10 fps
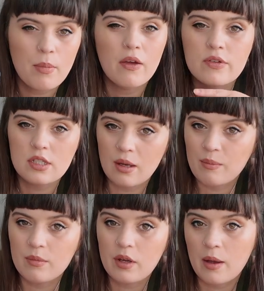But if
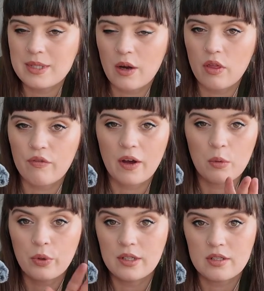some comes out on the final
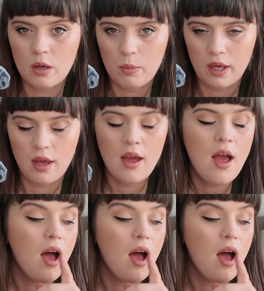print, so be it.